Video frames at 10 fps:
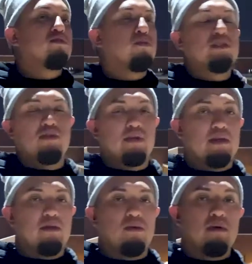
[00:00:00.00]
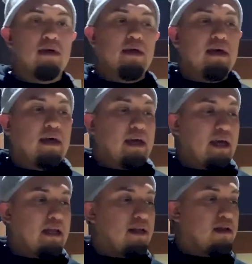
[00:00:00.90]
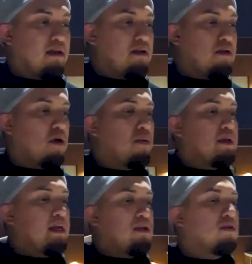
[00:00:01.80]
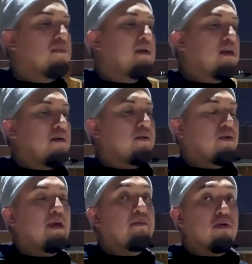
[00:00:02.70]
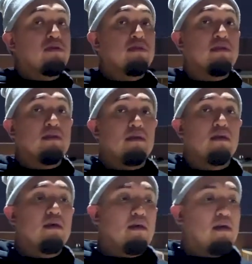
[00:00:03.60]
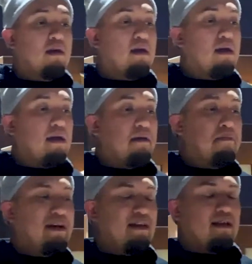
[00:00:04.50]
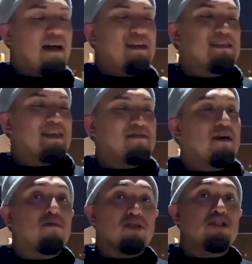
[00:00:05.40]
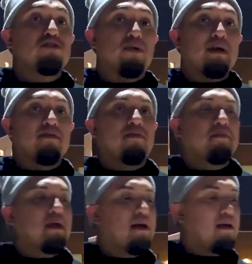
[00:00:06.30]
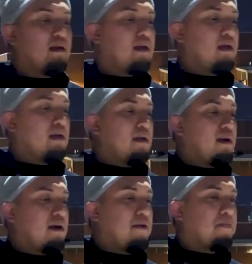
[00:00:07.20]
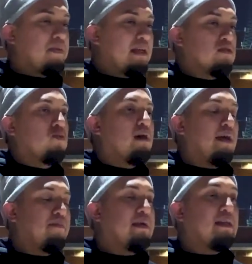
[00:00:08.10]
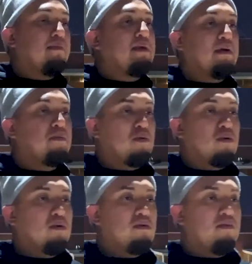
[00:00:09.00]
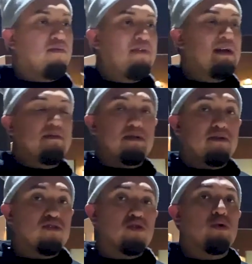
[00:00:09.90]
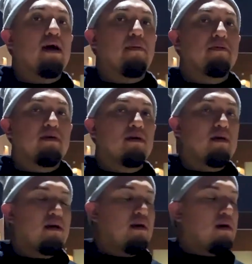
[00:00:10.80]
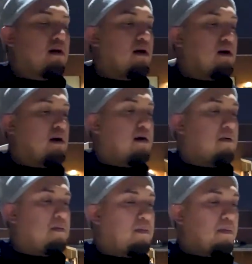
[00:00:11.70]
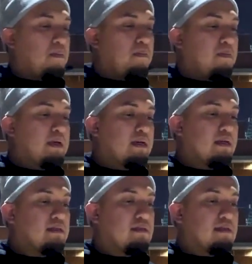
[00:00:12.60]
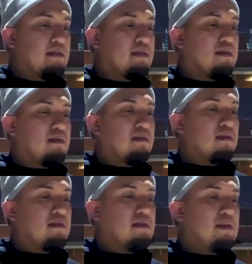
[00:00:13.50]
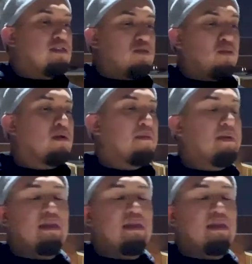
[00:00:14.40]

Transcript: to what you can do. And knowing that you can become a great person but at the same time, restraint from that um, is why many people find themselves trapped uh, because they just want to be